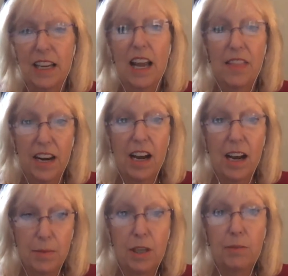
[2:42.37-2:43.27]
that
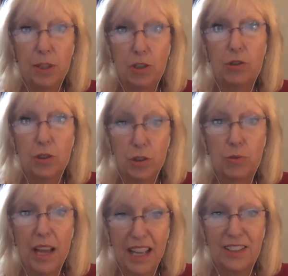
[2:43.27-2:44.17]
I'm going to be sure to
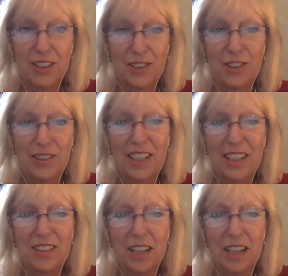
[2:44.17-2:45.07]
answer during
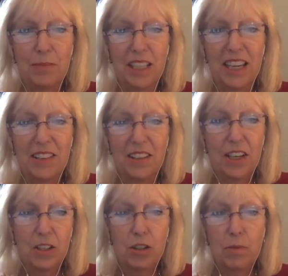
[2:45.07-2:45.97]
our time together.
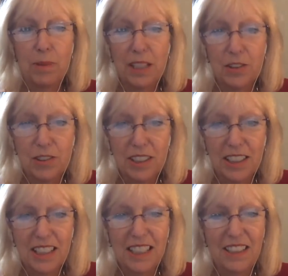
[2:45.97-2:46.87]
So
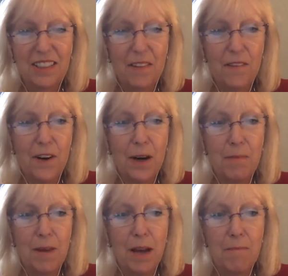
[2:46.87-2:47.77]
Beatriz is here
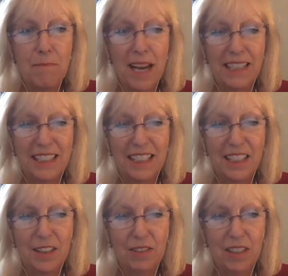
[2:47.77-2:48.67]
from
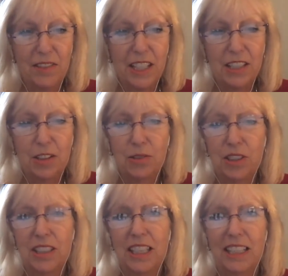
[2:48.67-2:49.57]
Mexico, living in
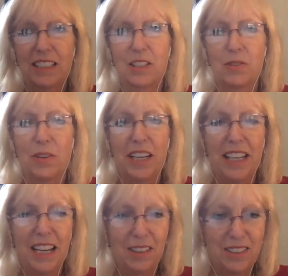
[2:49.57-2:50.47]
Houston, Texas right
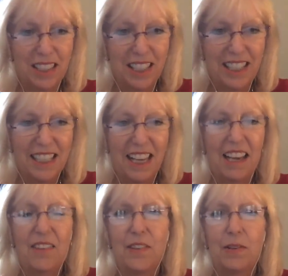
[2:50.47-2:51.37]
now. Delighted to
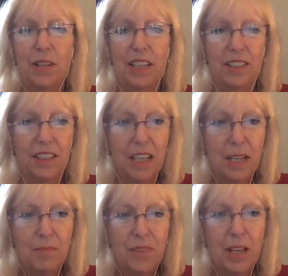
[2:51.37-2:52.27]
have you here.
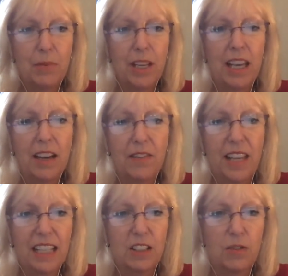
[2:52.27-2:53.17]
And we have
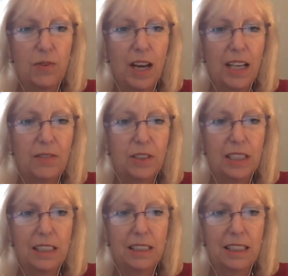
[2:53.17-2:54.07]
guest
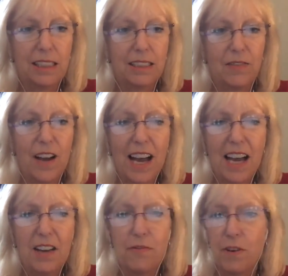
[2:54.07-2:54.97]

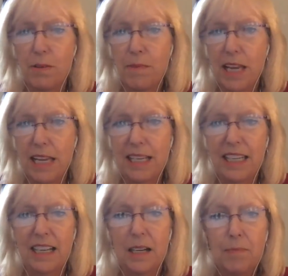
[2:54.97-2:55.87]
5665 from
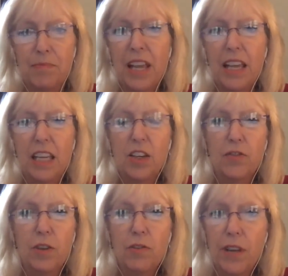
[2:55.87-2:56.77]
India. If
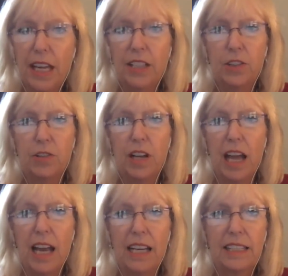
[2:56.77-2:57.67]
you've entered
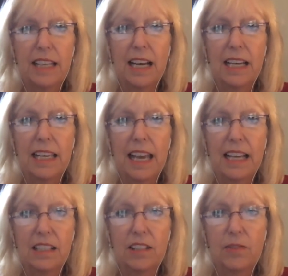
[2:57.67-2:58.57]
as a
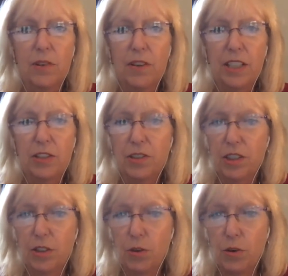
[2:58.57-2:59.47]
guest, if you've entered
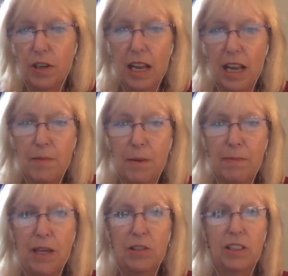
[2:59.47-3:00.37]
and your name
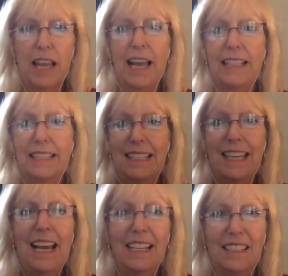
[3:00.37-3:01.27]
appears as
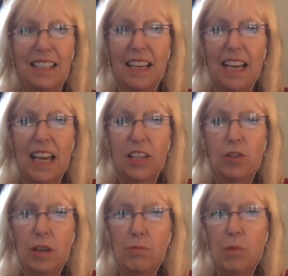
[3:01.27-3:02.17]
guest and
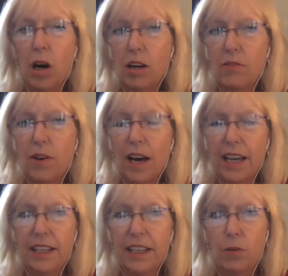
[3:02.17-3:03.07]
you can modify
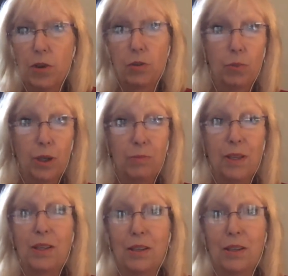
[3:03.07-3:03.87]
it or you will be